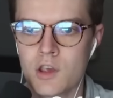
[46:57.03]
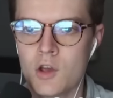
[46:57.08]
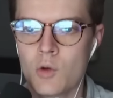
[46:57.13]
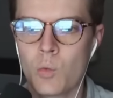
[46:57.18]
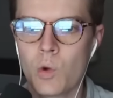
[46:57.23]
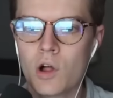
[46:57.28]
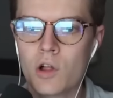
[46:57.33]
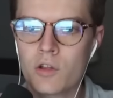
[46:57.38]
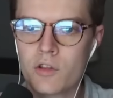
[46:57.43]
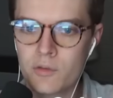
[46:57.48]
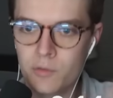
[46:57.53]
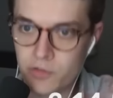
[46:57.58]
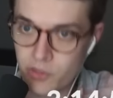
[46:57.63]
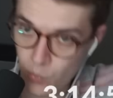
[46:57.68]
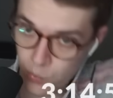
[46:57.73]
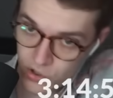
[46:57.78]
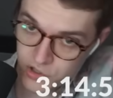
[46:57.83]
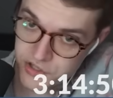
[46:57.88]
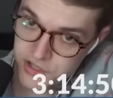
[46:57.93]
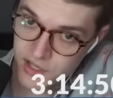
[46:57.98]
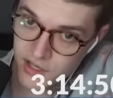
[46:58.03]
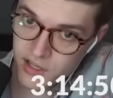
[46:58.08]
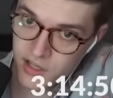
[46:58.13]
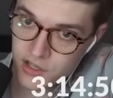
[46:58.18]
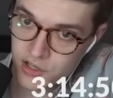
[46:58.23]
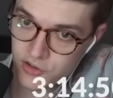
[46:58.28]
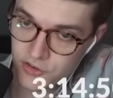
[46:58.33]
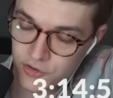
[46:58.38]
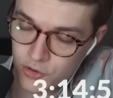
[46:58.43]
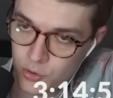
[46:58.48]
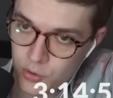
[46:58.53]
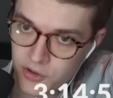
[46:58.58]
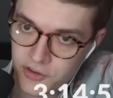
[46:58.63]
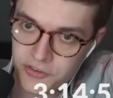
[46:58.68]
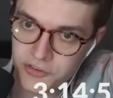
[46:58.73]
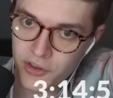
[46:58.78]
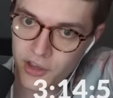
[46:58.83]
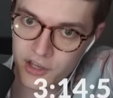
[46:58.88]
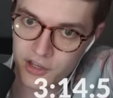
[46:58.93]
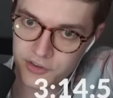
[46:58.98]
Well, the worst thing it could do
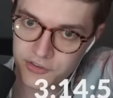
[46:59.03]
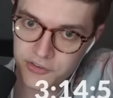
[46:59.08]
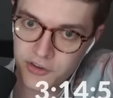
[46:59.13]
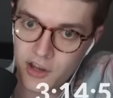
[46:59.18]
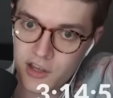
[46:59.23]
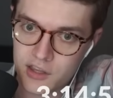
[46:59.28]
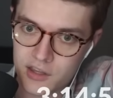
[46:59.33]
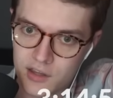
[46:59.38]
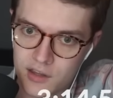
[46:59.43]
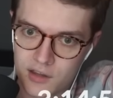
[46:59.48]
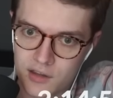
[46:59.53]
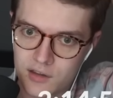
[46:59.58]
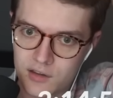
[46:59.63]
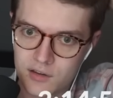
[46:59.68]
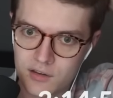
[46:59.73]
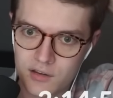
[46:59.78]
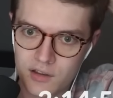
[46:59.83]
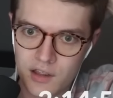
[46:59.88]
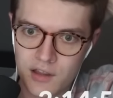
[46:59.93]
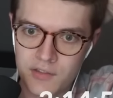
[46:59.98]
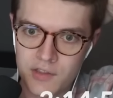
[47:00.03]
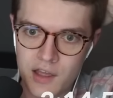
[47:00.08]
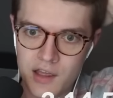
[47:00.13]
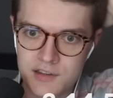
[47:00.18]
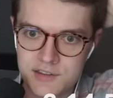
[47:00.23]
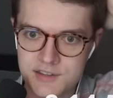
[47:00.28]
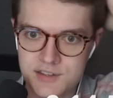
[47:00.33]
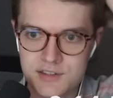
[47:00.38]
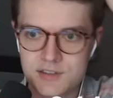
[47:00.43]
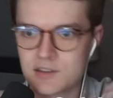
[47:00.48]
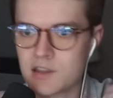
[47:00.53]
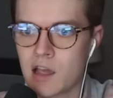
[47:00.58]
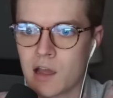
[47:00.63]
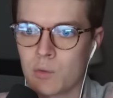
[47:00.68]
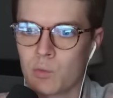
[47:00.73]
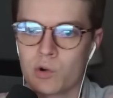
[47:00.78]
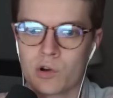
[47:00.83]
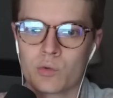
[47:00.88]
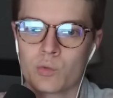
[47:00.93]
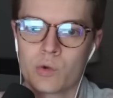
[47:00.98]
is, like, Psychic. And that's, yeah,
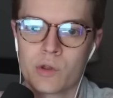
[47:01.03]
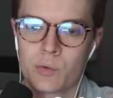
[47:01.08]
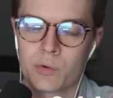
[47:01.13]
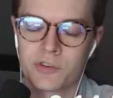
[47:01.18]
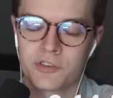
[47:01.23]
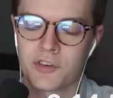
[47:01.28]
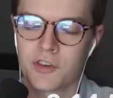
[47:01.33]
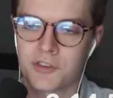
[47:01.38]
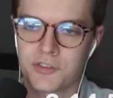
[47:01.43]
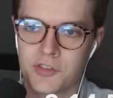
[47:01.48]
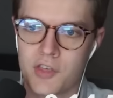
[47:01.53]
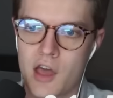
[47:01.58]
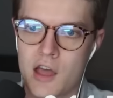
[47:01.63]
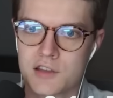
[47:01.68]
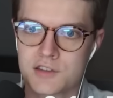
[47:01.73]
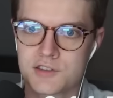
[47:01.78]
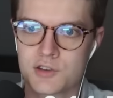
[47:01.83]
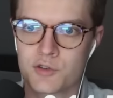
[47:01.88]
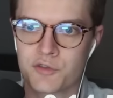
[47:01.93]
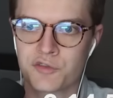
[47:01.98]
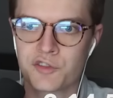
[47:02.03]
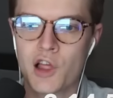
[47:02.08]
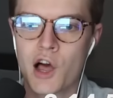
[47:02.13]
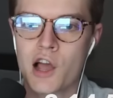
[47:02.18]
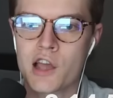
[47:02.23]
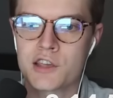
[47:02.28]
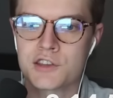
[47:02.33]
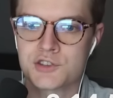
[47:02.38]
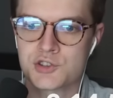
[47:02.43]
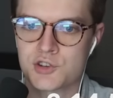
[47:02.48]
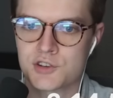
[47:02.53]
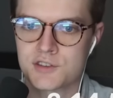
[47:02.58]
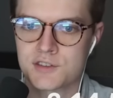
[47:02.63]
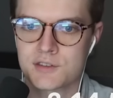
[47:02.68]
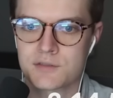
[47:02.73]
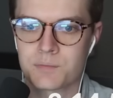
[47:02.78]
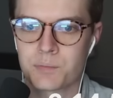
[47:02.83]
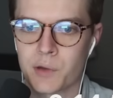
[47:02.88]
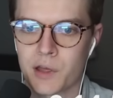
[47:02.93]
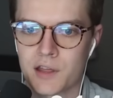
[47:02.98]
we resist that. So Fly is just
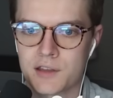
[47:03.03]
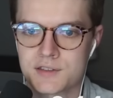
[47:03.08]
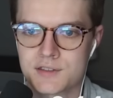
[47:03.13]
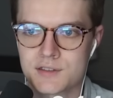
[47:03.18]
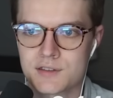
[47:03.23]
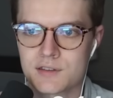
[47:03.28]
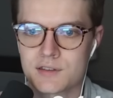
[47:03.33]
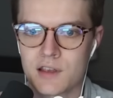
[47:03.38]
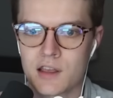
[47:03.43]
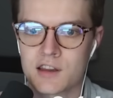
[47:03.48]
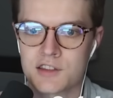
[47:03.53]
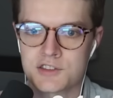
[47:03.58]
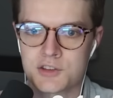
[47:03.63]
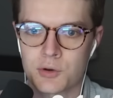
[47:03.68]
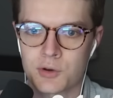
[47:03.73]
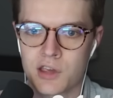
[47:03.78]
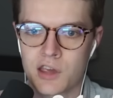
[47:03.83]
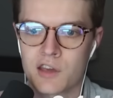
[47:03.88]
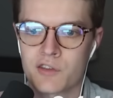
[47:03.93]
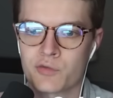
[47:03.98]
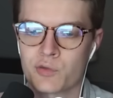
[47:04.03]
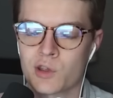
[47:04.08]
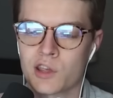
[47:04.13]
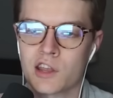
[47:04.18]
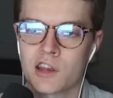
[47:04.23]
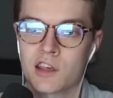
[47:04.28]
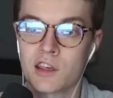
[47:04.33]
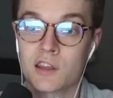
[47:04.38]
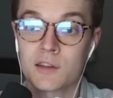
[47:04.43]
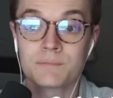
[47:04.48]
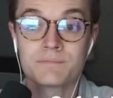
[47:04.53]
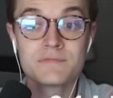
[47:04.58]
best. And it's okay if we get hit.